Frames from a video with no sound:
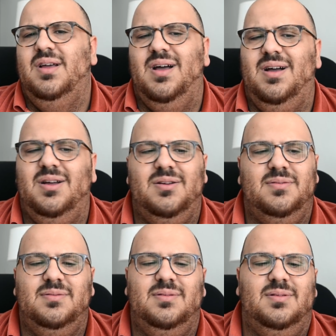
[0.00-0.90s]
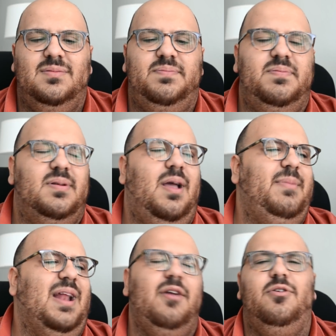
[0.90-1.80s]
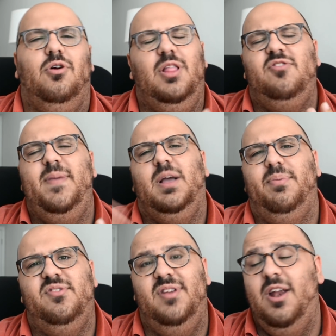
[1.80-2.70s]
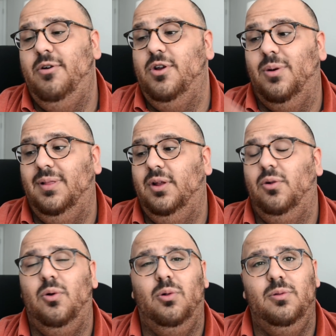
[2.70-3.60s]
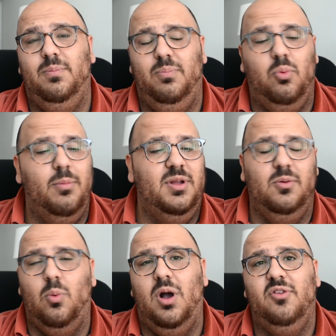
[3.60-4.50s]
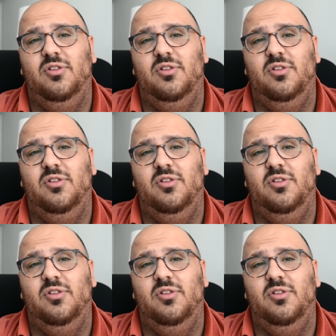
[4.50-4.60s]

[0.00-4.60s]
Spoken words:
I don't know, let's make up a scenario. A little old woman walks